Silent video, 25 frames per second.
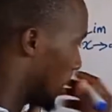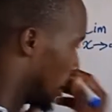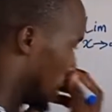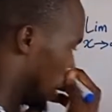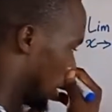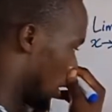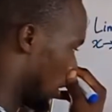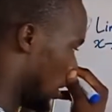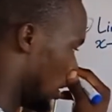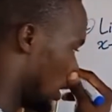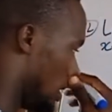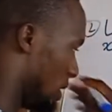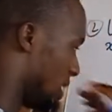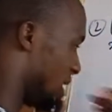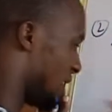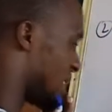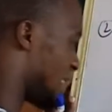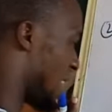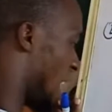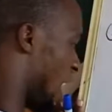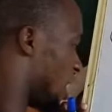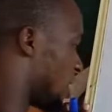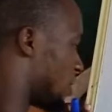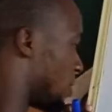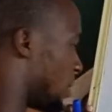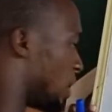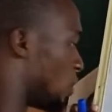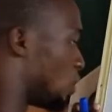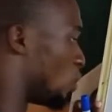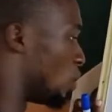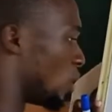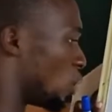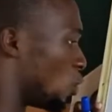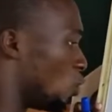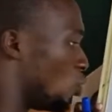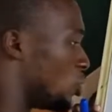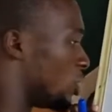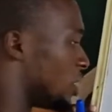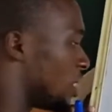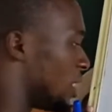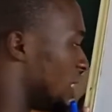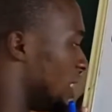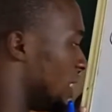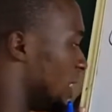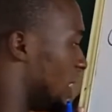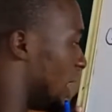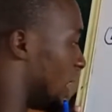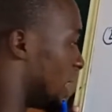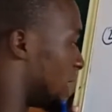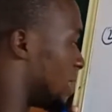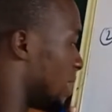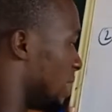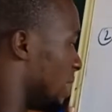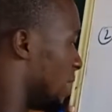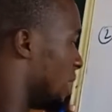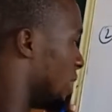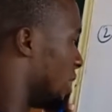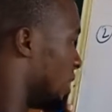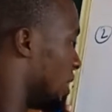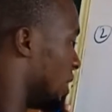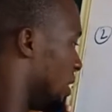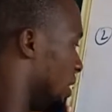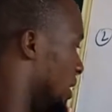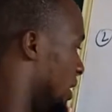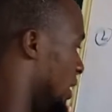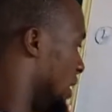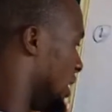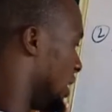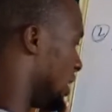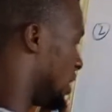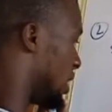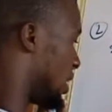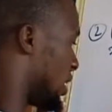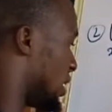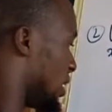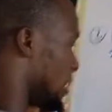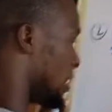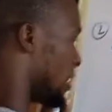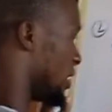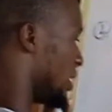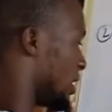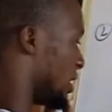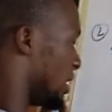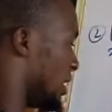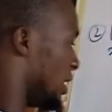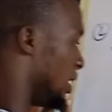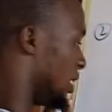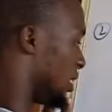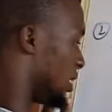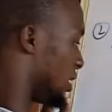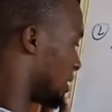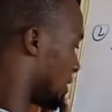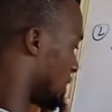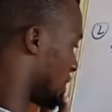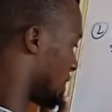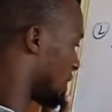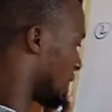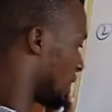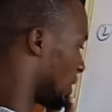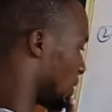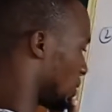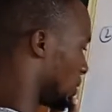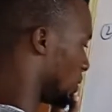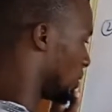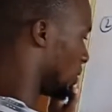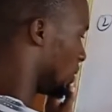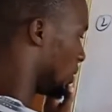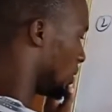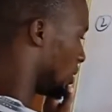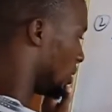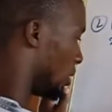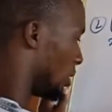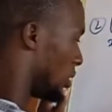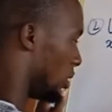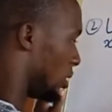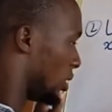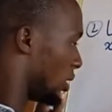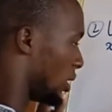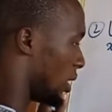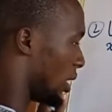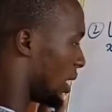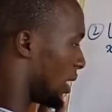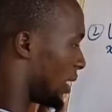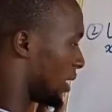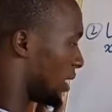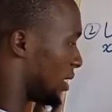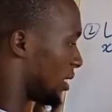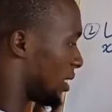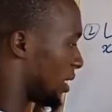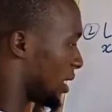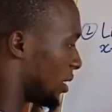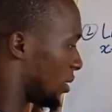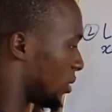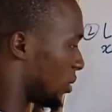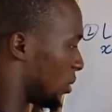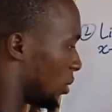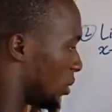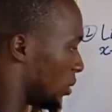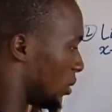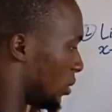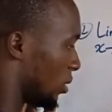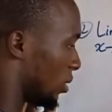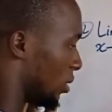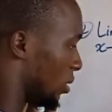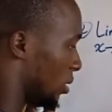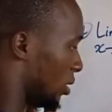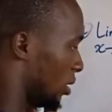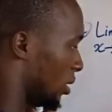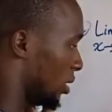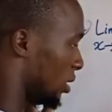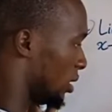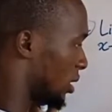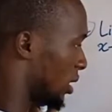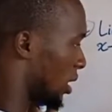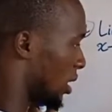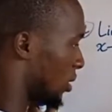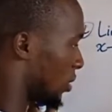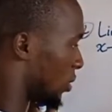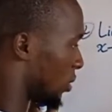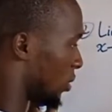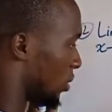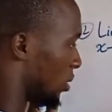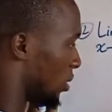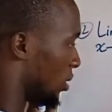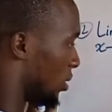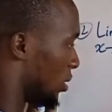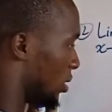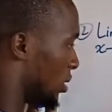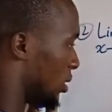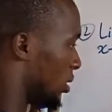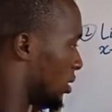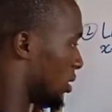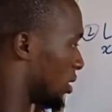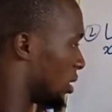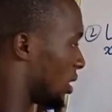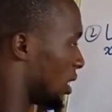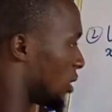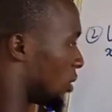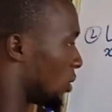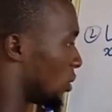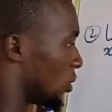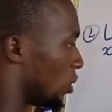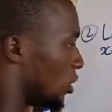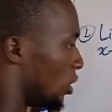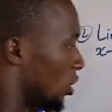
So in this aspect we could see that this is 0 and is 0, 0, 0.